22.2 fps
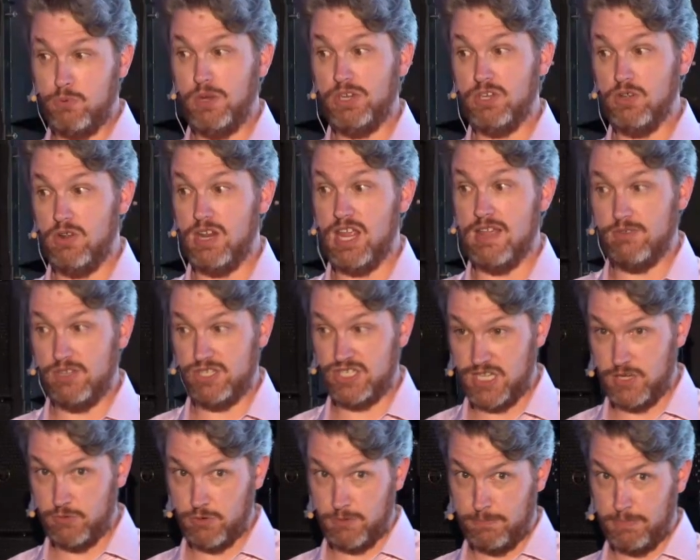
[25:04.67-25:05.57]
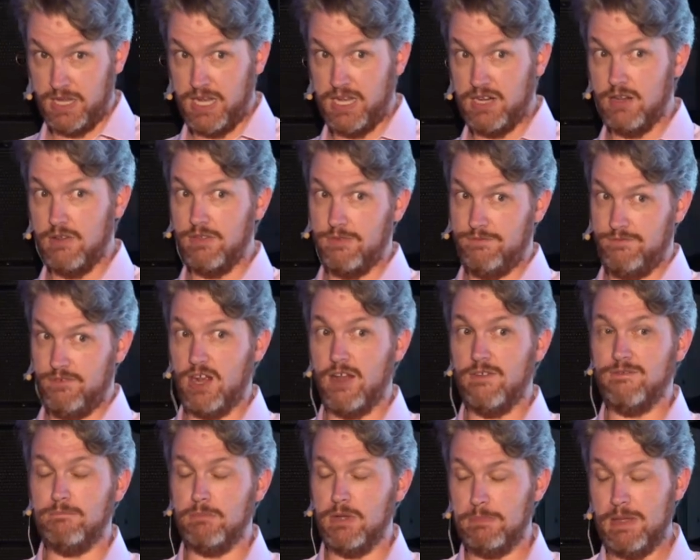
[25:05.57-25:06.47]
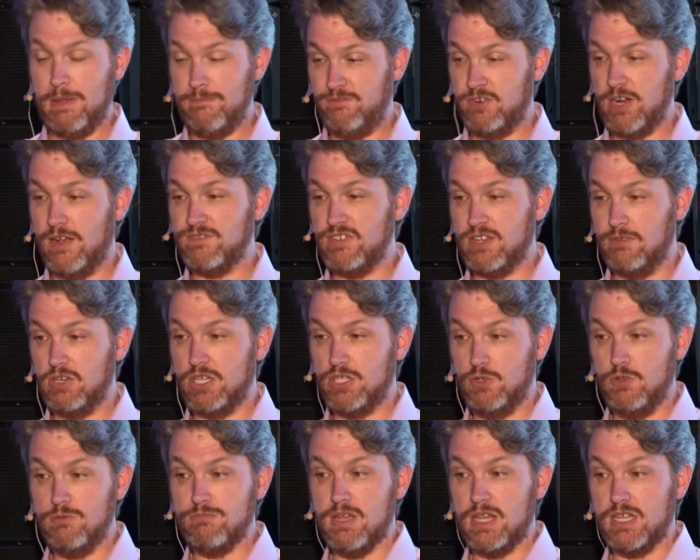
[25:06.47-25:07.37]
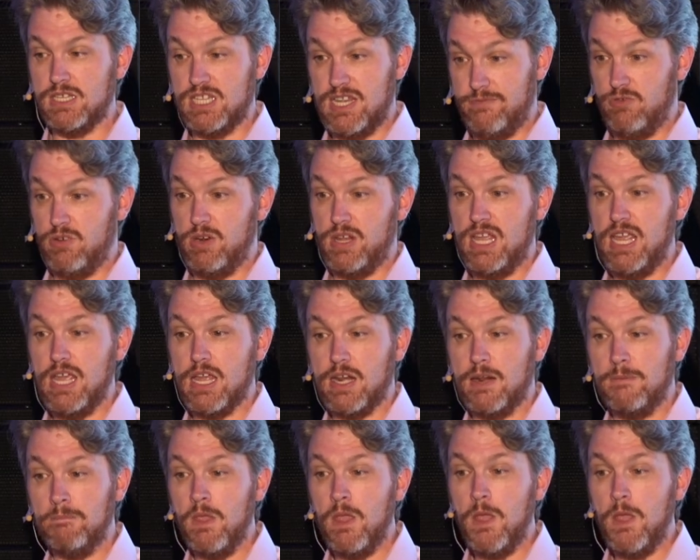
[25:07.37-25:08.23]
we don't ever see a repeat of the five, uh, PEP 572 mess ever again.